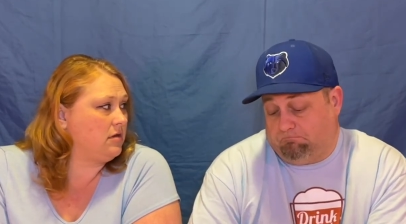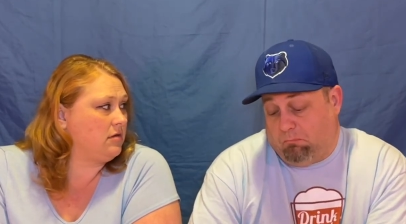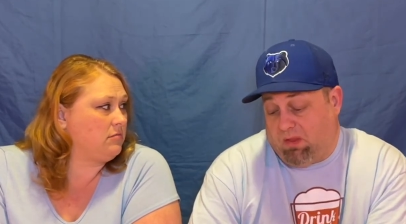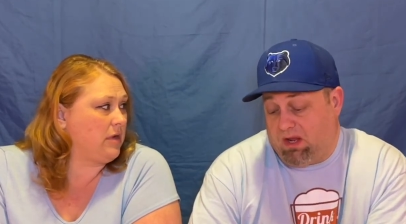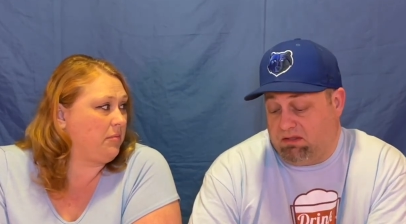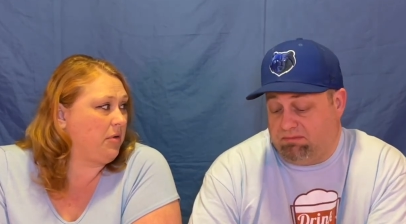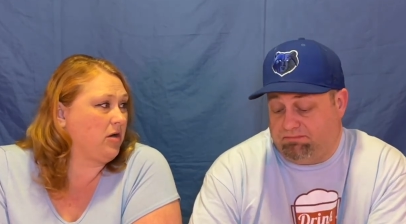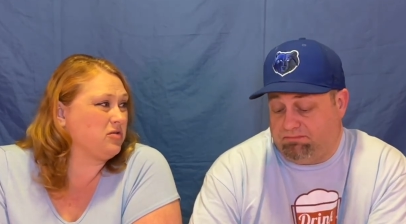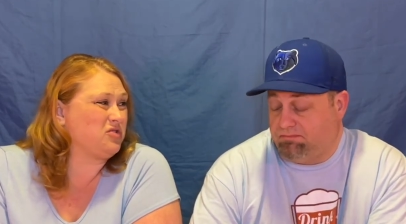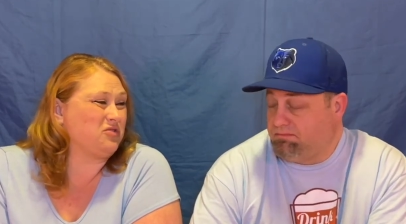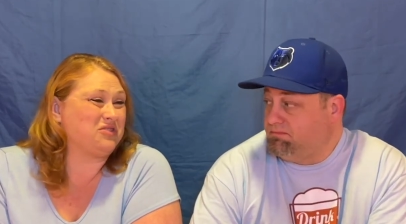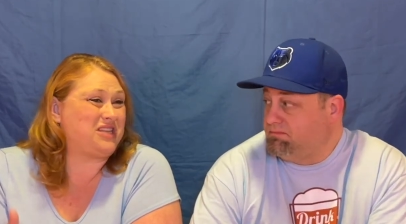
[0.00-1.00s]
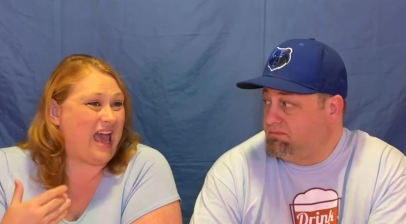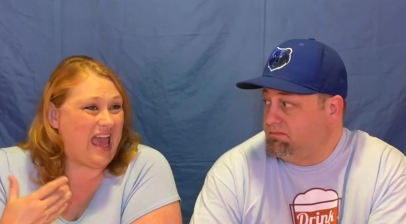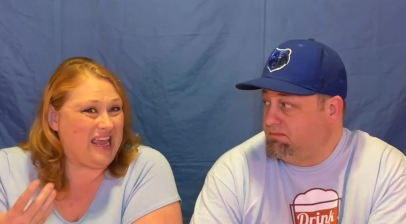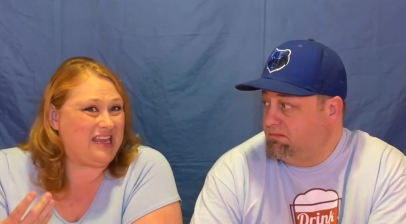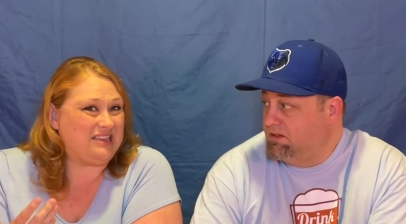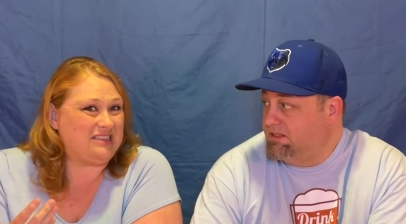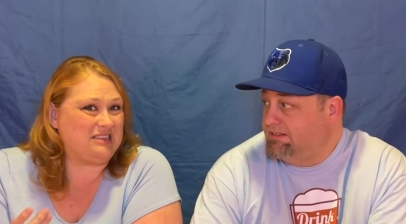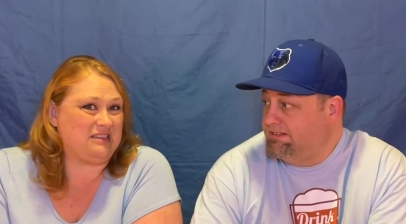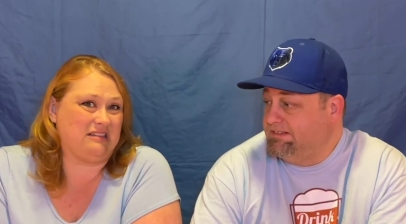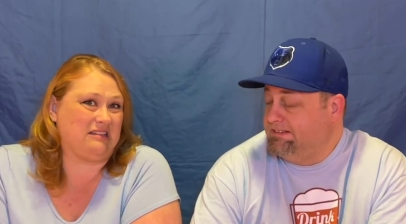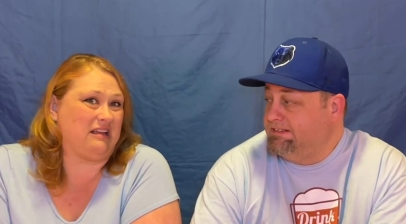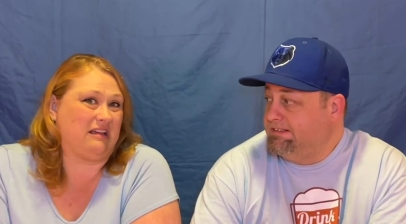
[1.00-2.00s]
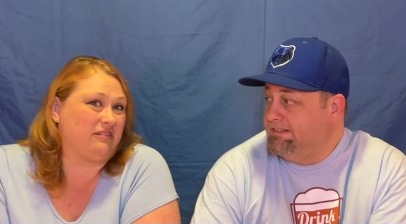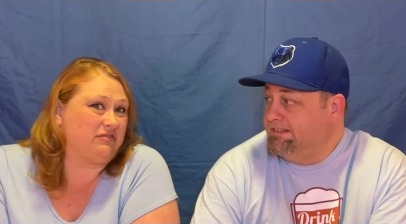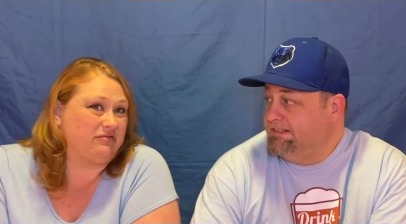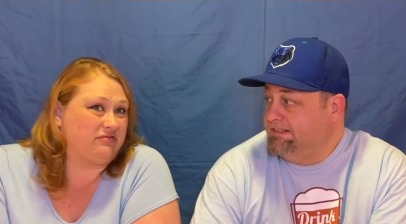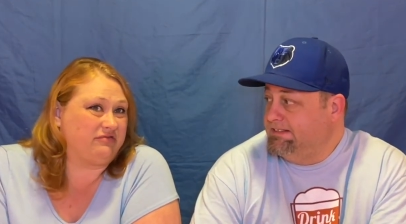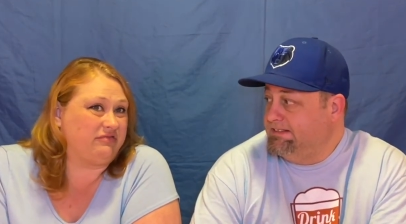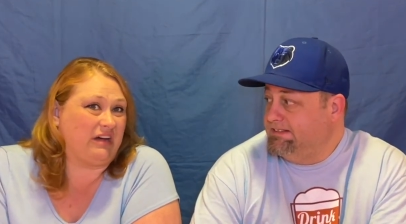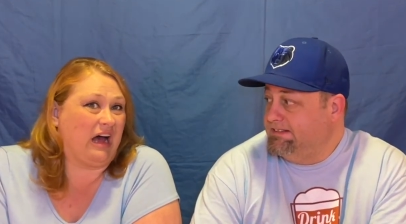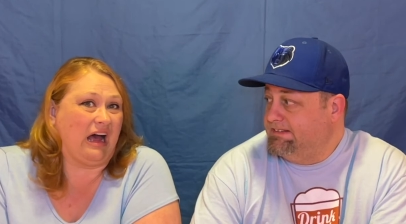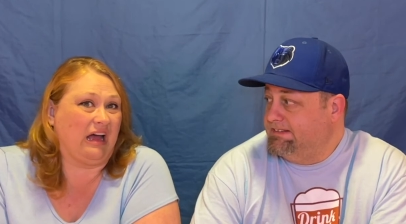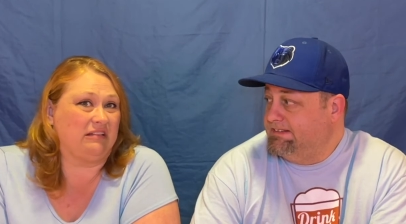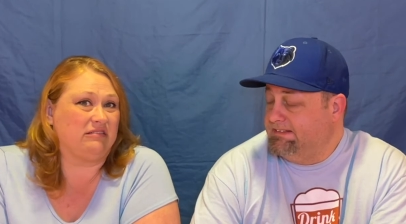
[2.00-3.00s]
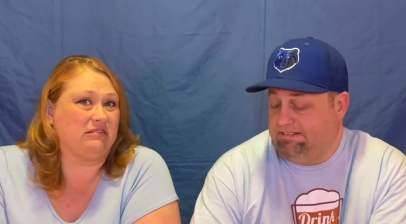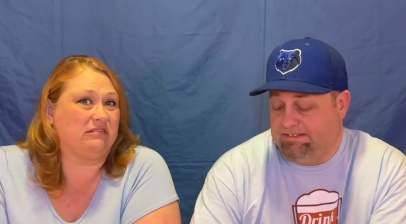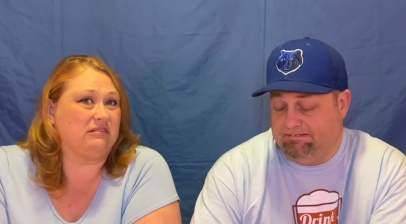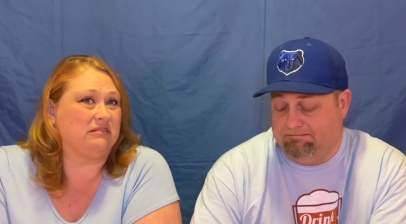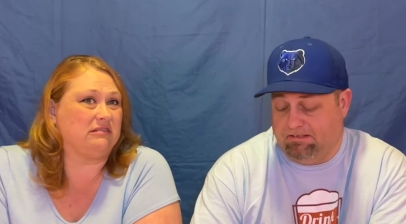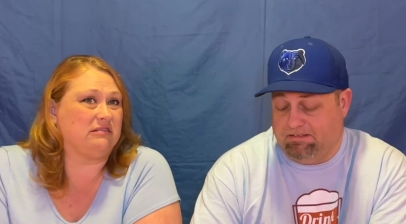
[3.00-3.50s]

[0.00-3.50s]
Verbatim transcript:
Speaker 1: My personal taste is like a five. Yeah.